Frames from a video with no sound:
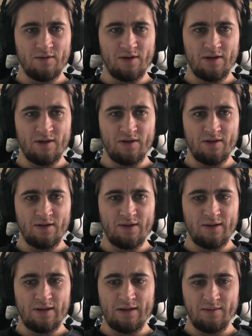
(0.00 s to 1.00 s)

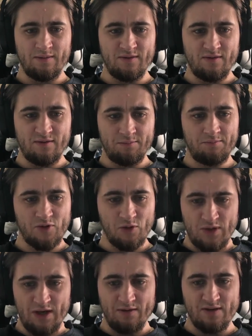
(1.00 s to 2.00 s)
And so
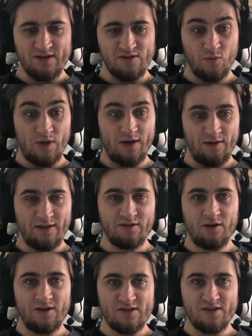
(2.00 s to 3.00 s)
yeah, this is where I
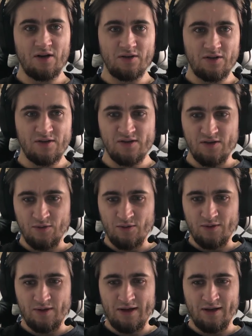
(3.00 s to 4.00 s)
literally started. So,
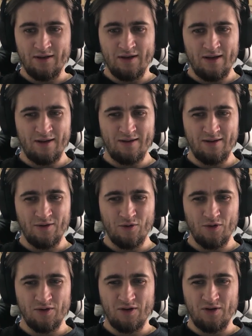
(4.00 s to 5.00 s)
and I
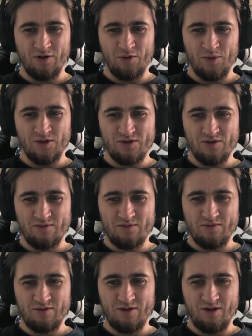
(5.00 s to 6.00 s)
got there almost
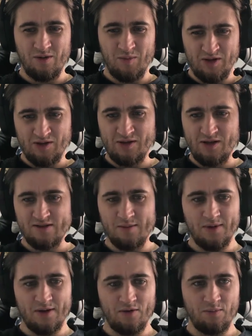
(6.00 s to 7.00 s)
immediately
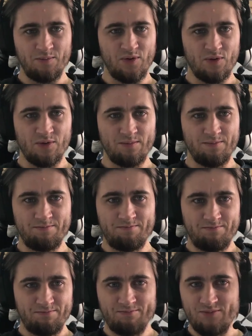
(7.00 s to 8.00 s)
somehow, pure
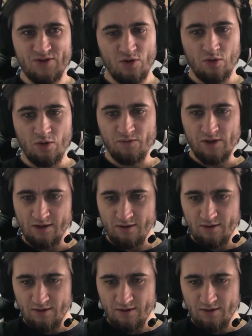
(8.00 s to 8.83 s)
stroke of luck.